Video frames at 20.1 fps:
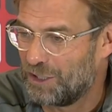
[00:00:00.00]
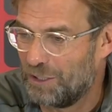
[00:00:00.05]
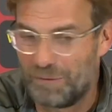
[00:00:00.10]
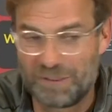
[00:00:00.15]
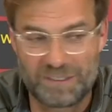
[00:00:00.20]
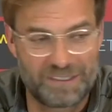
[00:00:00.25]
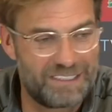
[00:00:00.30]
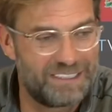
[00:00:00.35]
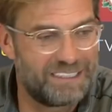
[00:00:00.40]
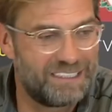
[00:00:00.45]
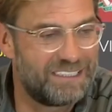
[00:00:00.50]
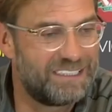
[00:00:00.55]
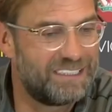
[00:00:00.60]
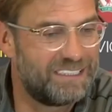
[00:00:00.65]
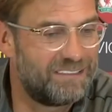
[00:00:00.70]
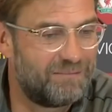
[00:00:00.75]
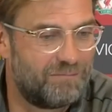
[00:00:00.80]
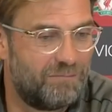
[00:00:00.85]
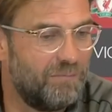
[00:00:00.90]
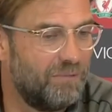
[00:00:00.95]
German,
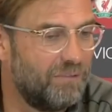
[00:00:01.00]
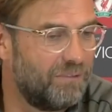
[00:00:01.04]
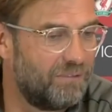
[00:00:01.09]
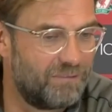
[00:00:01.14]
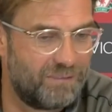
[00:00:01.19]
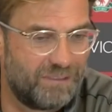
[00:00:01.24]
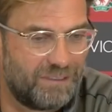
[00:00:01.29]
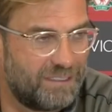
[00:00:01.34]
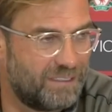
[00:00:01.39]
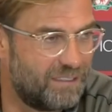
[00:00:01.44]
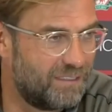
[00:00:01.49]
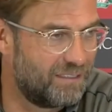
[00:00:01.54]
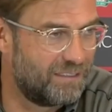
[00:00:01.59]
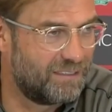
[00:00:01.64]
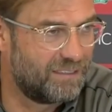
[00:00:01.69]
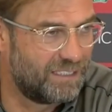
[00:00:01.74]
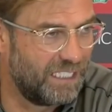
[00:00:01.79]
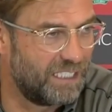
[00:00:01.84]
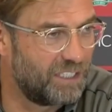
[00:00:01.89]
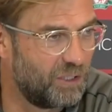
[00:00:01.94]

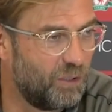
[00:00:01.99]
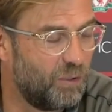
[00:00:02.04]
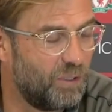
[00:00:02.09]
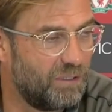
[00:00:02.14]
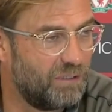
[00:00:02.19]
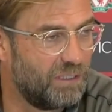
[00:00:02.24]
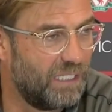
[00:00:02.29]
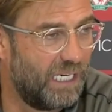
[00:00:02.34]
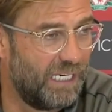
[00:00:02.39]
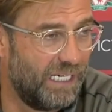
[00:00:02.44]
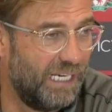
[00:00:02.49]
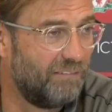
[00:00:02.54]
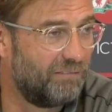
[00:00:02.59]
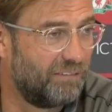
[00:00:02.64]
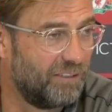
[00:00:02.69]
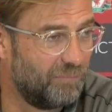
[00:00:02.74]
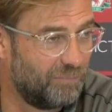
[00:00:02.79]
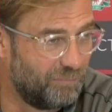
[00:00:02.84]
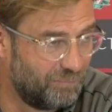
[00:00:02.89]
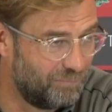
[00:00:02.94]
take you I
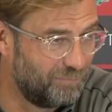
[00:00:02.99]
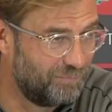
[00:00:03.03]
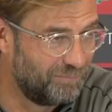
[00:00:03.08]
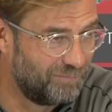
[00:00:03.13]
have him.